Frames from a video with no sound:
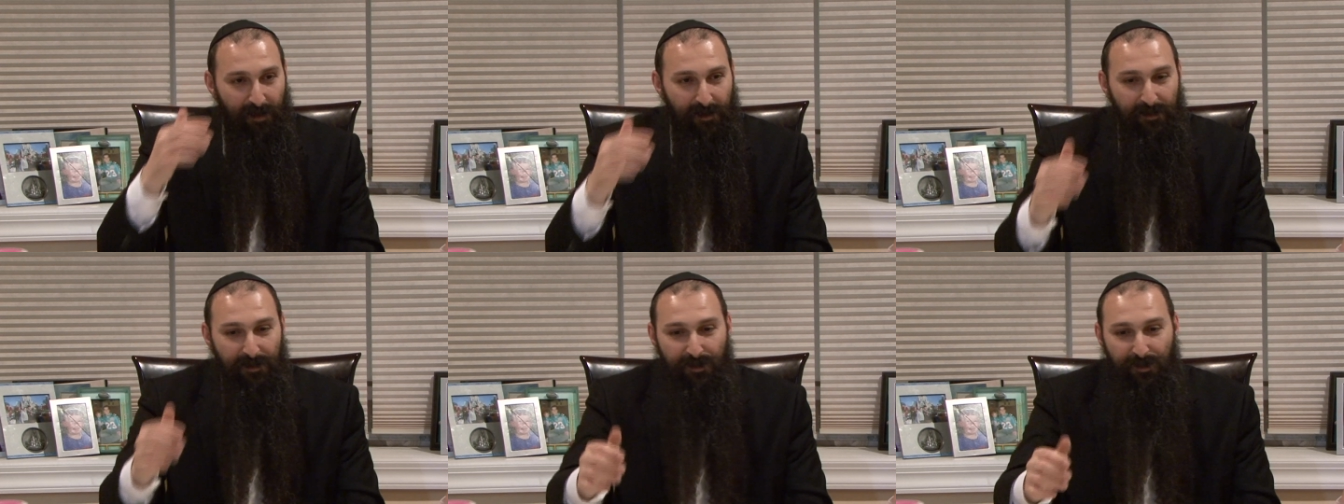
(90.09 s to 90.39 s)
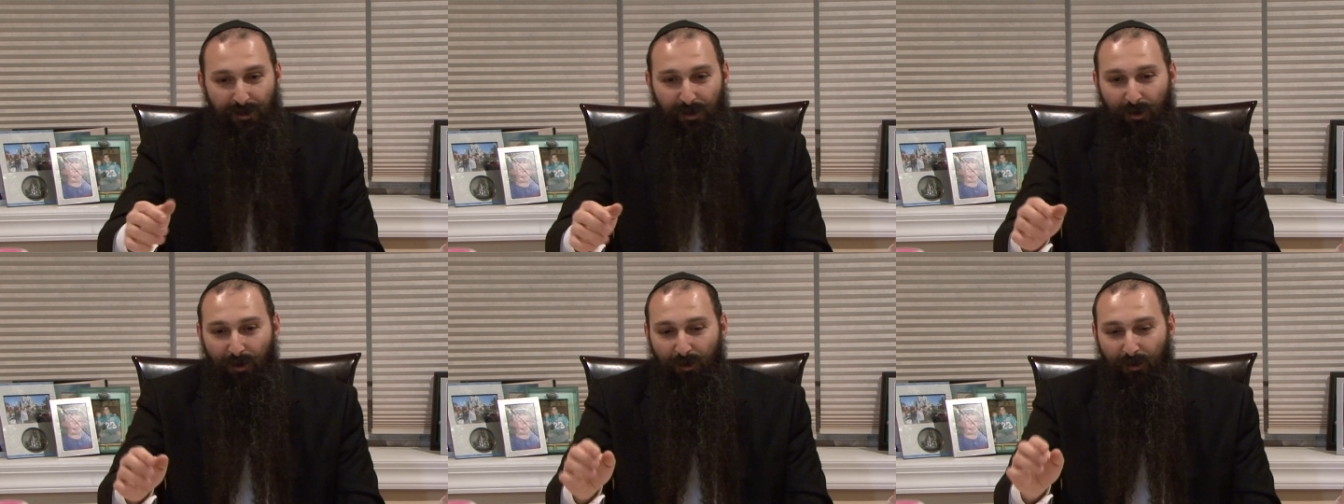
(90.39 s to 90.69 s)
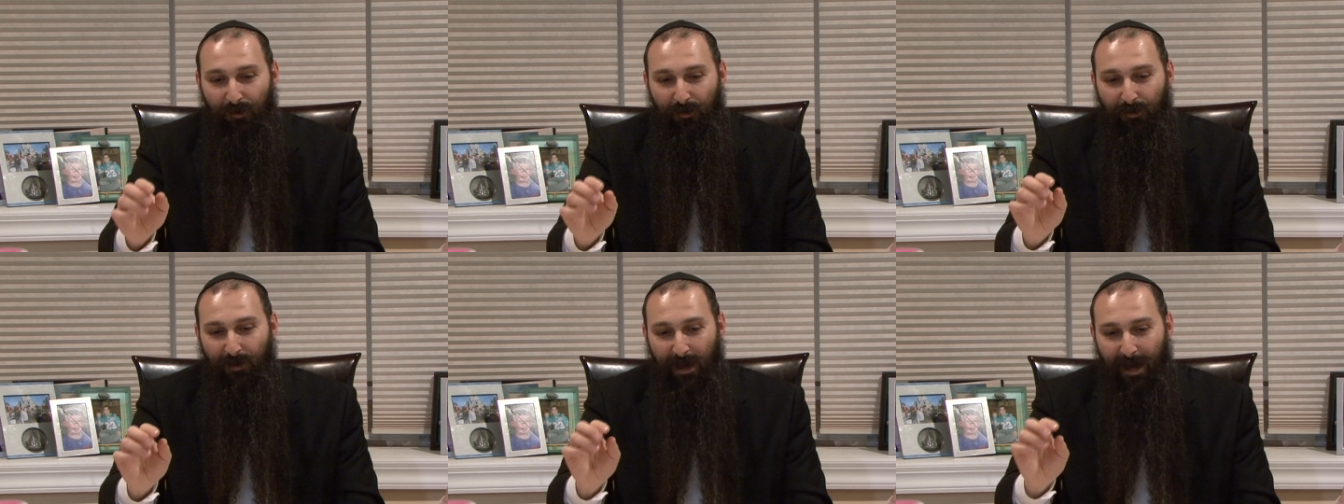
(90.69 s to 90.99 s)

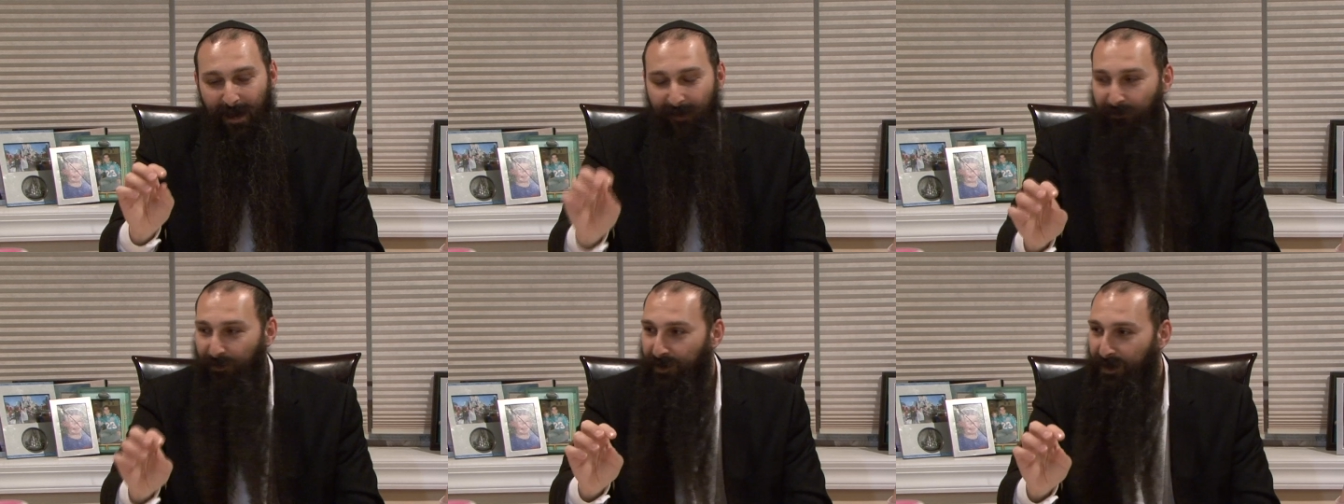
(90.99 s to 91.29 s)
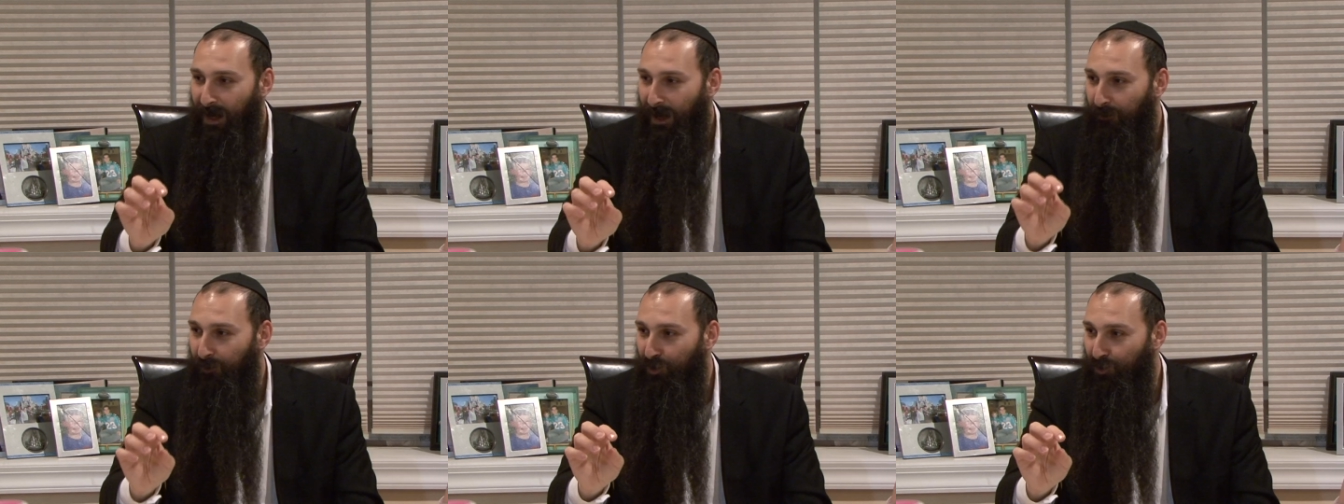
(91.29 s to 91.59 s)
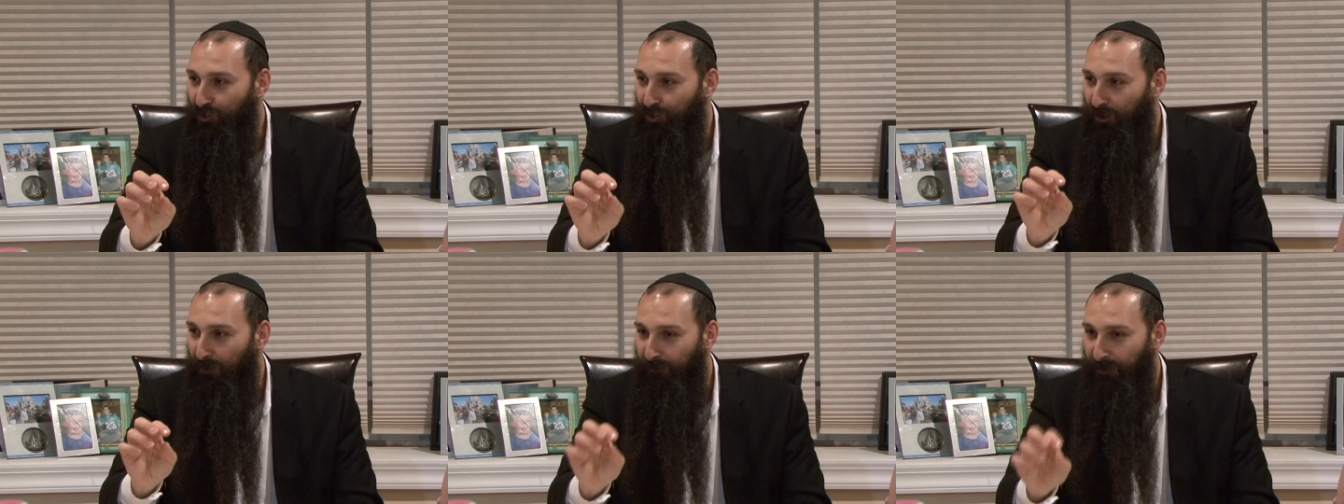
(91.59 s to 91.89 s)
So every time you
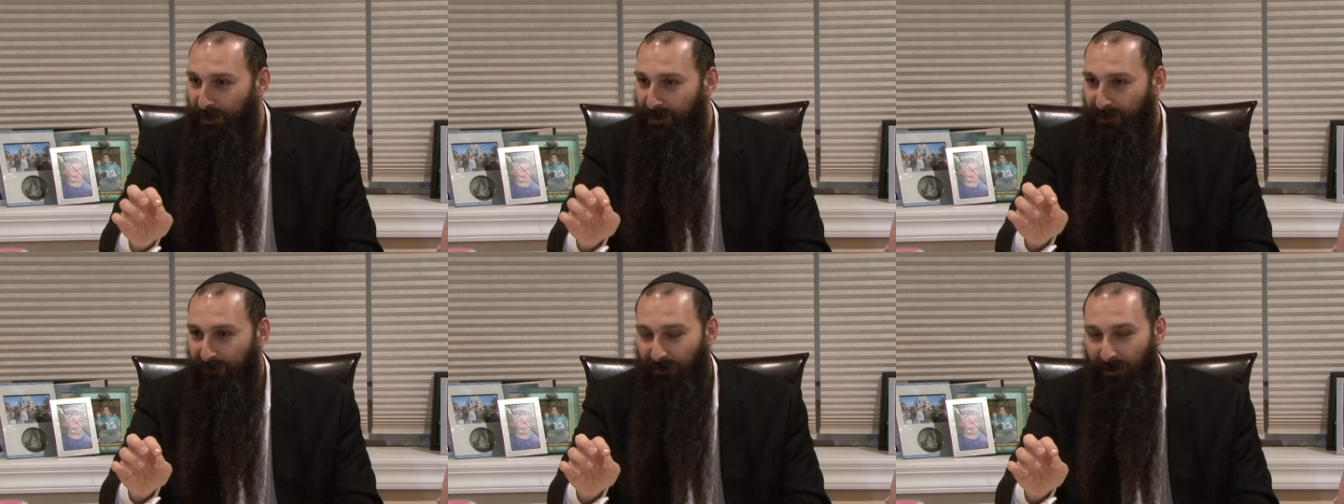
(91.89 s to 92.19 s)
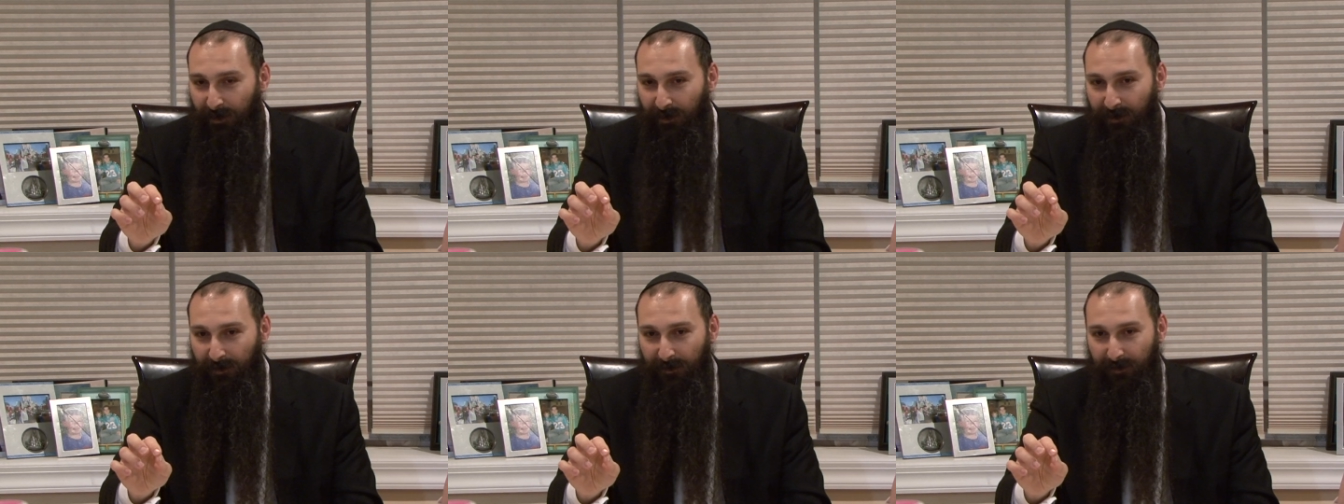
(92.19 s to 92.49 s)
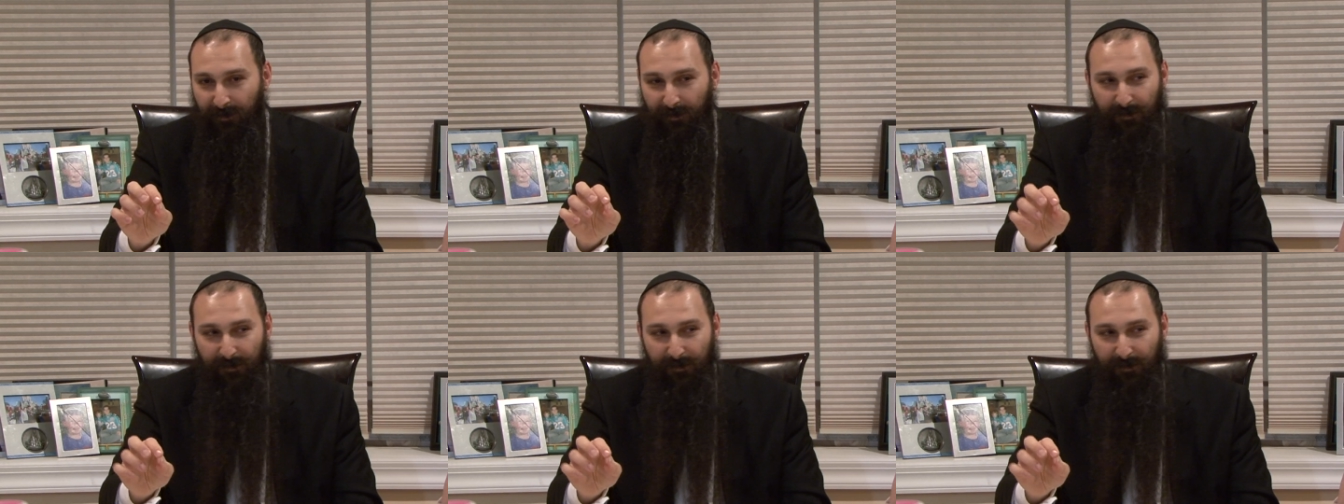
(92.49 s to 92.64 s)
do a mitzvah,